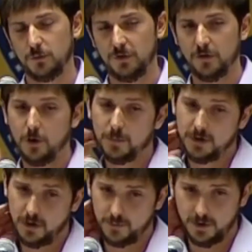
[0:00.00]
And we've
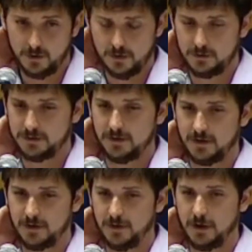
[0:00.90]
opened up,
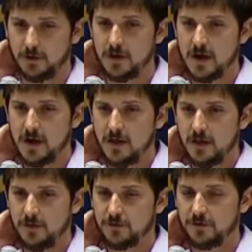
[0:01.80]
you know,
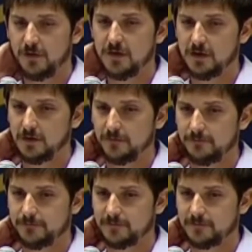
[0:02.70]
there's nothing,